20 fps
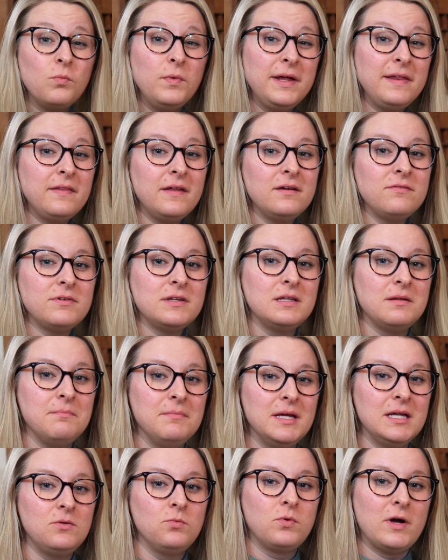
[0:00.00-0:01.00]
We live in the
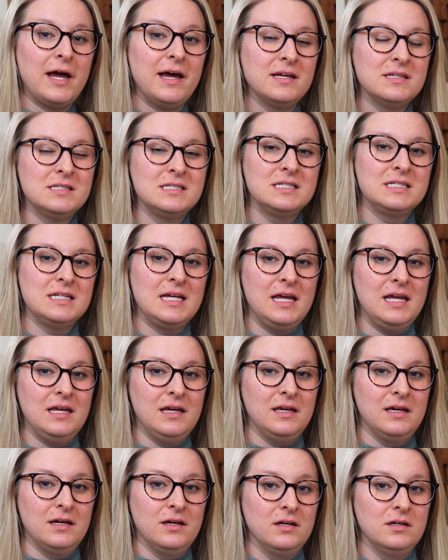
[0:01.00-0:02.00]
Midwest,
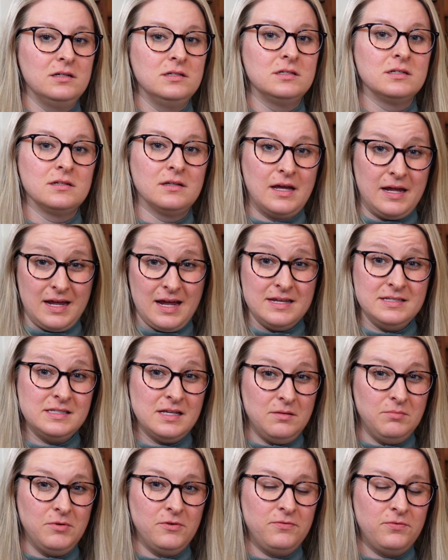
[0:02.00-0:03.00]
and like I
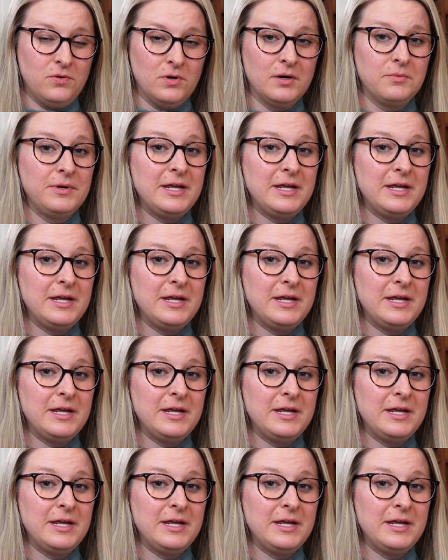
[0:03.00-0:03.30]
said before,